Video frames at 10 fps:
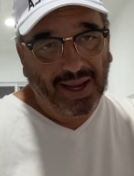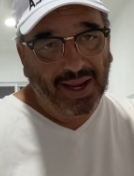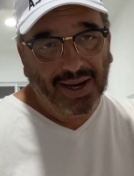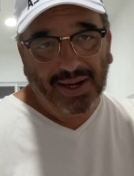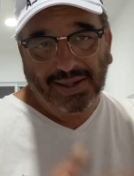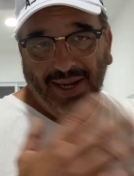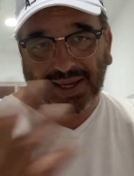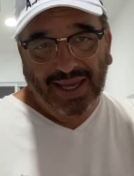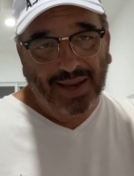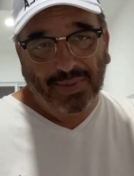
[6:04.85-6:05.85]
And
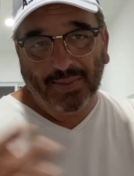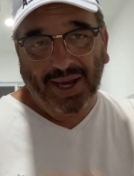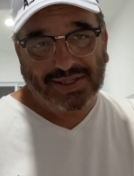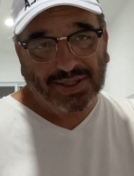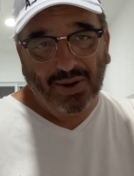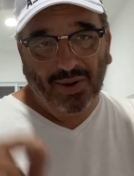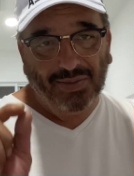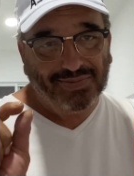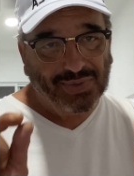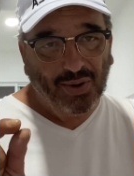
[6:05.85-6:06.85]
I came to
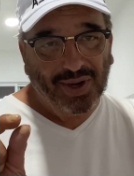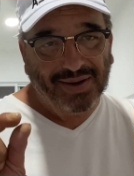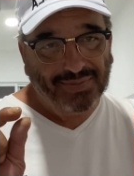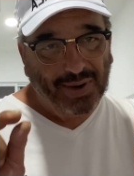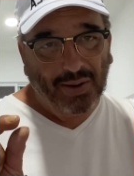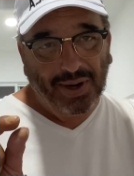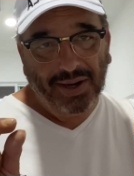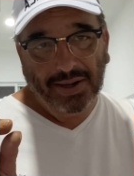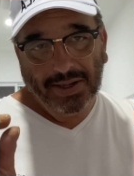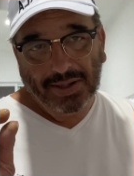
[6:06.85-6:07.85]
Mexico knowing
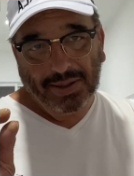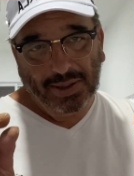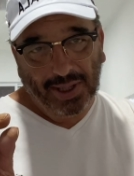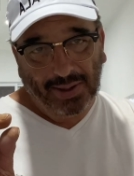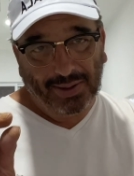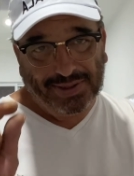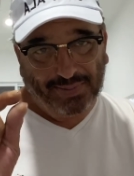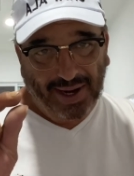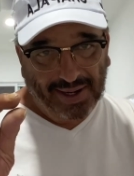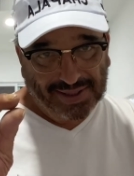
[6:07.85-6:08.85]
very little
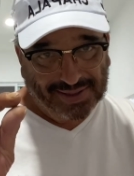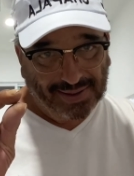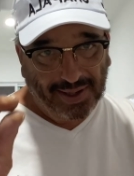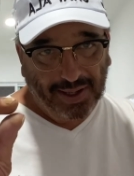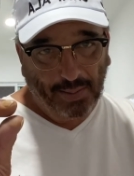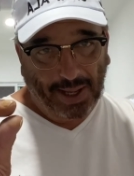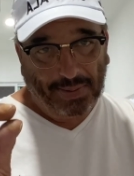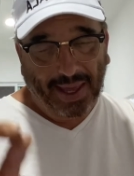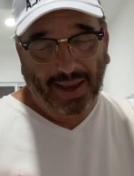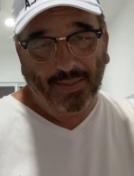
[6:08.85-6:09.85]
Spanish, like
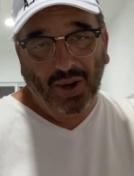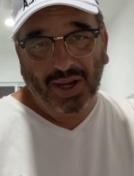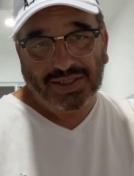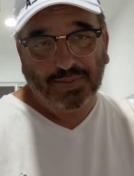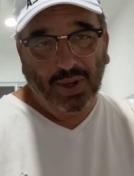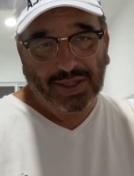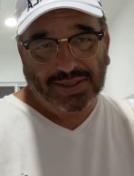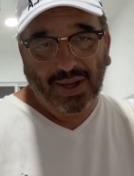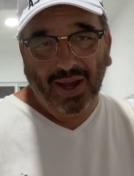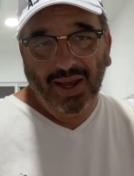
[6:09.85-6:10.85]
about that much.
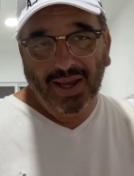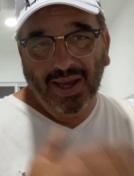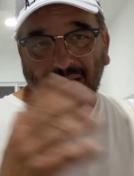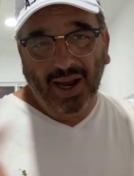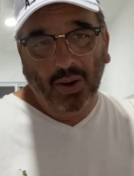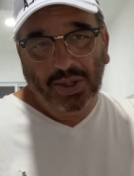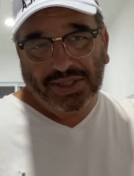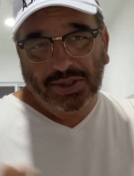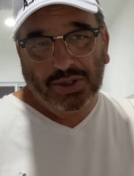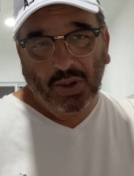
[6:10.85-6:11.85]
But I
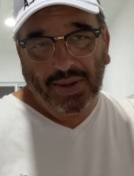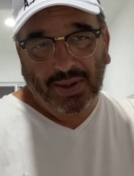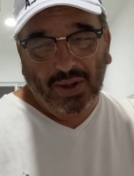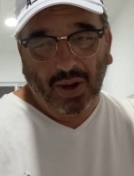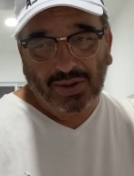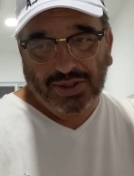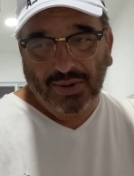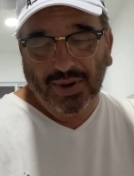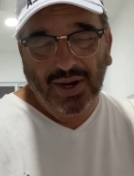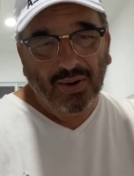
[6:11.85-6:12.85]
always enjoyed the
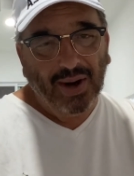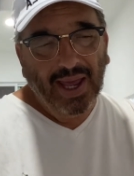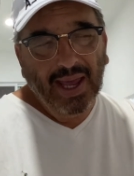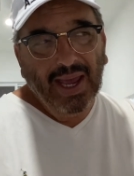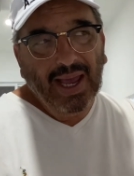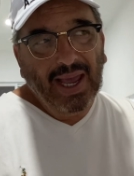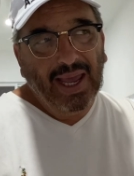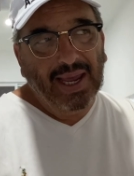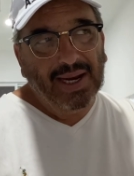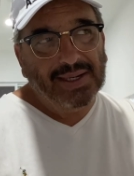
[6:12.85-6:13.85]
culture here.
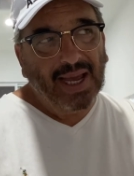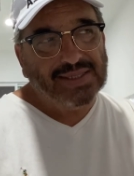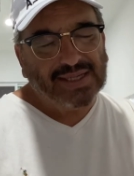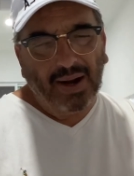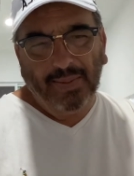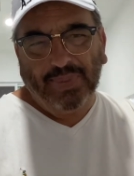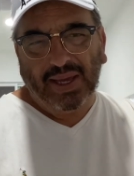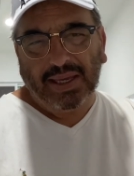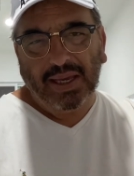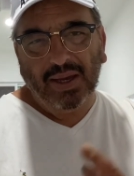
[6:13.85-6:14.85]
And I started
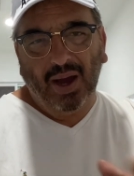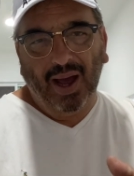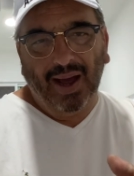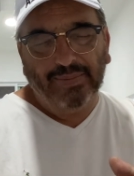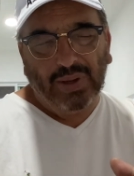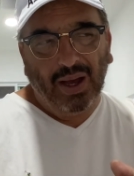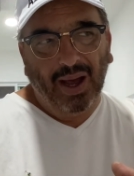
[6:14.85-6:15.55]
picking up.